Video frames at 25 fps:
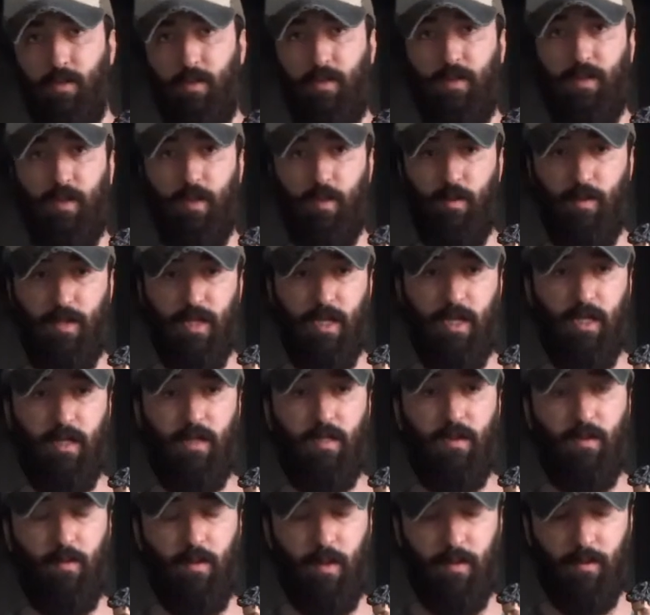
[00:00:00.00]
steel
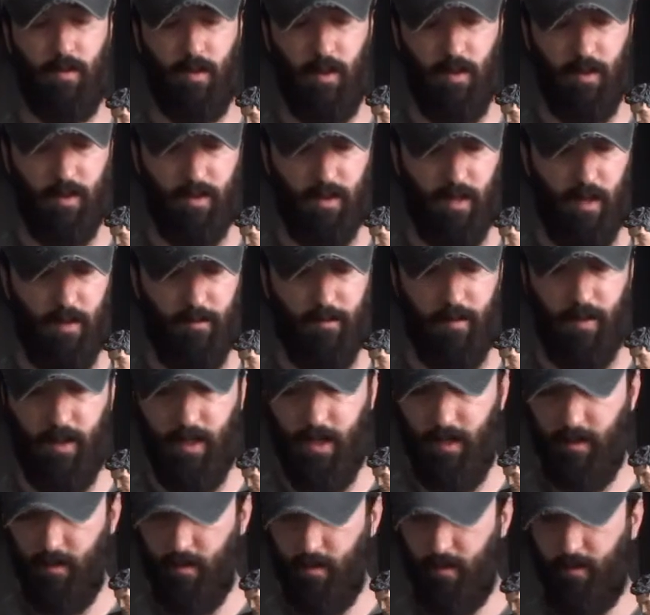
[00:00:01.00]
tins, all those kind of stuff, but
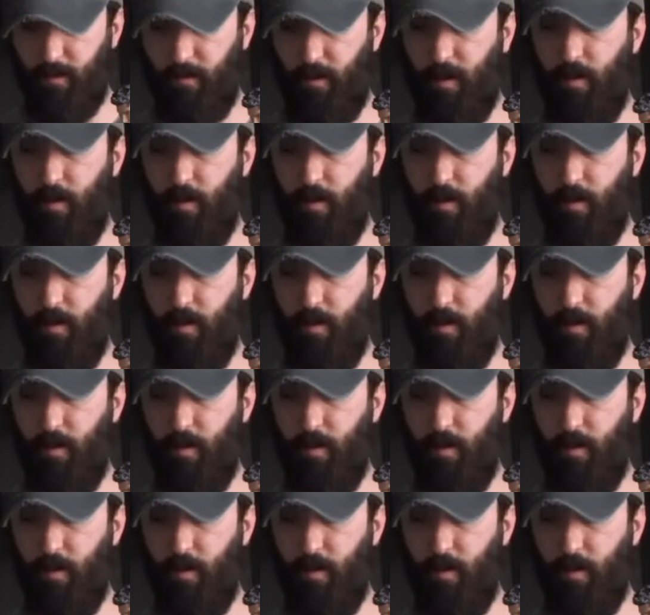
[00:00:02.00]
these are the 3